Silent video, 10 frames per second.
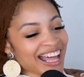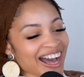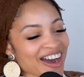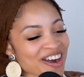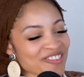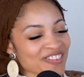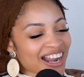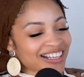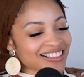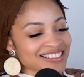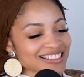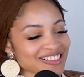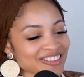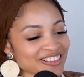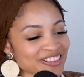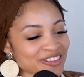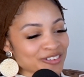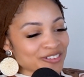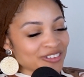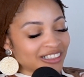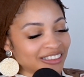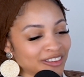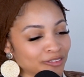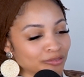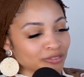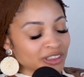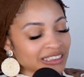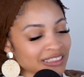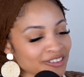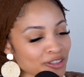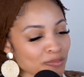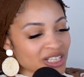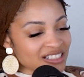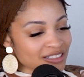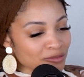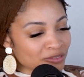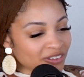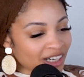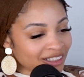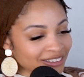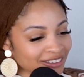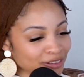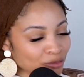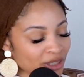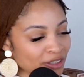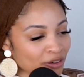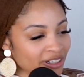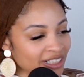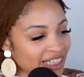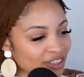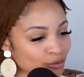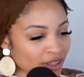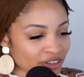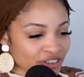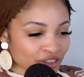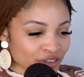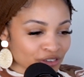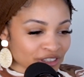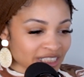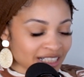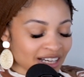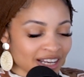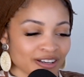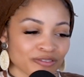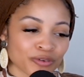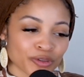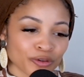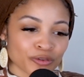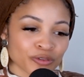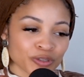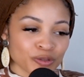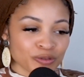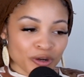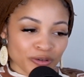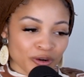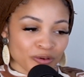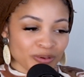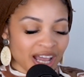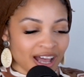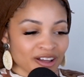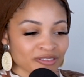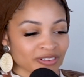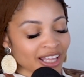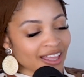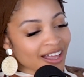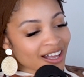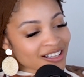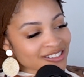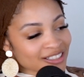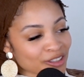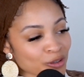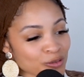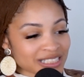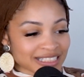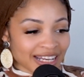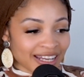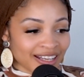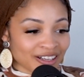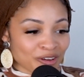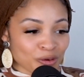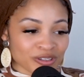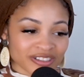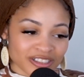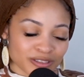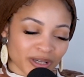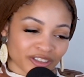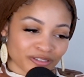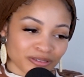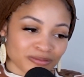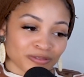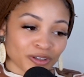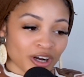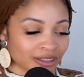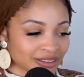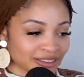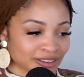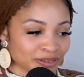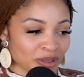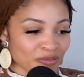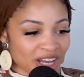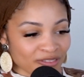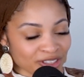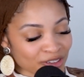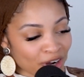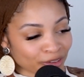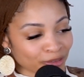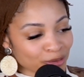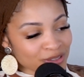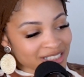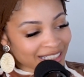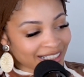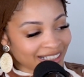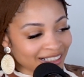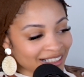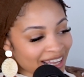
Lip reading: I consider you just such an amazing father, the way you are engaged with our children. And for those of you who don't know, we have a son who is 10, who is on the spectrum for autism, and we have a daughter who is 8.